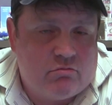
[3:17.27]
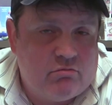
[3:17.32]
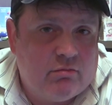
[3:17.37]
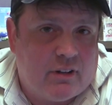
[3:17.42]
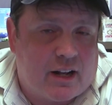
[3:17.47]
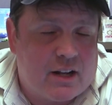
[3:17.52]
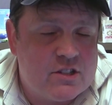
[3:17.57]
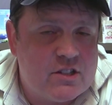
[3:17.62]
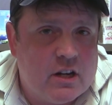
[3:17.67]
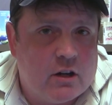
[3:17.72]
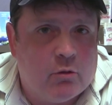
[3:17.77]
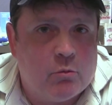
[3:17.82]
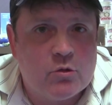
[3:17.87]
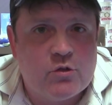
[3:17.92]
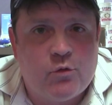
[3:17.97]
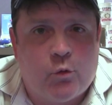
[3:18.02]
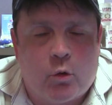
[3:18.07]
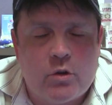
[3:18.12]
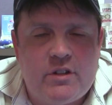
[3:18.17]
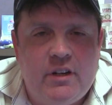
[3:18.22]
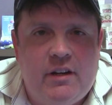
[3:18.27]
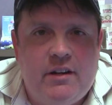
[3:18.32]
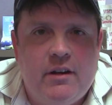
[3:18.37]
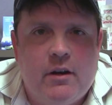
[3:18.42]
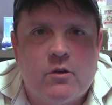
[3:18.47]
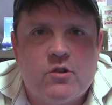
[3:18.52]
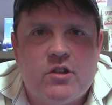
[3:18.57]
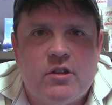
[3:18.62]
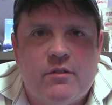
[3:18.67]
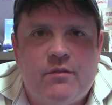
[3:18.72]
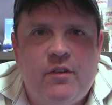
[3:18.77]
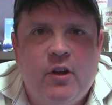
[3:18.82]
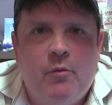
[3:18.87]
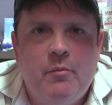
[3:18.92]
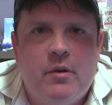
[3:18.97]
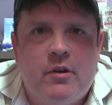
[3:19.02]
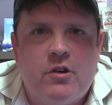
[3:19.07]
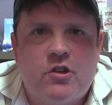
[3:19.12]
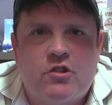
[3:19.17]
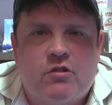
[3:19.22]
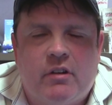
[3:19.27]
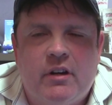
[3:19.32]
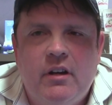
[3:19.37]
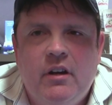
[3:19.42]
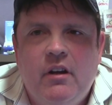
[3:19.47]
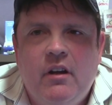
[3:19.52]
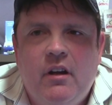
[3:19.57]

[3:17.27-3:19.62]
like I said, almost 14 years in the film industry.